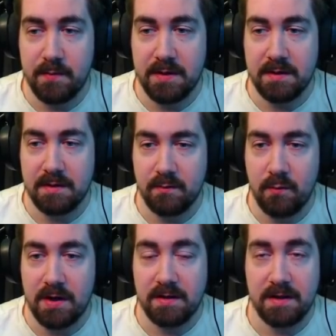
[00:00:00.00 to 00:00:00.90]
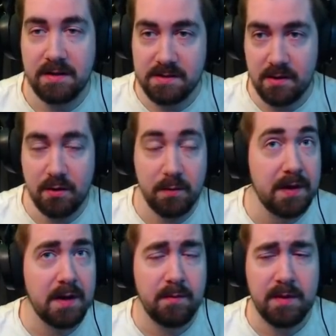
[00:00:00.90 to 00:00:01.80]
and why aren't they just auto
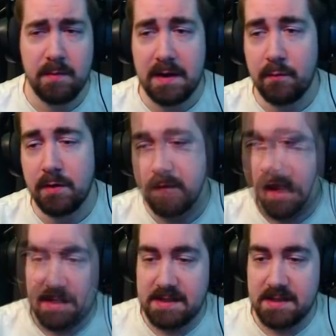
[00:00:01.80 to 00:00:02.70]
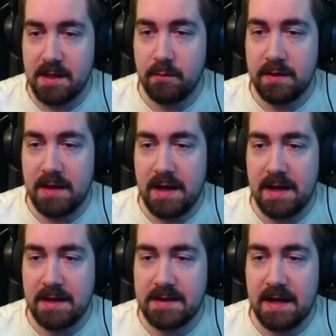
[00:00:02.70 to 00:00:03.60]
pick up like Metamorph? Let's start with
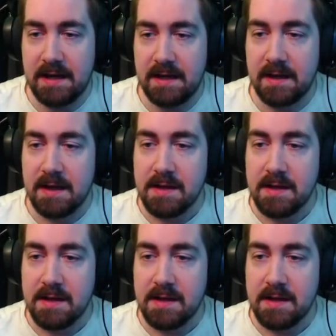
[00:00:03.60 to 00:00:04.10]
Danig.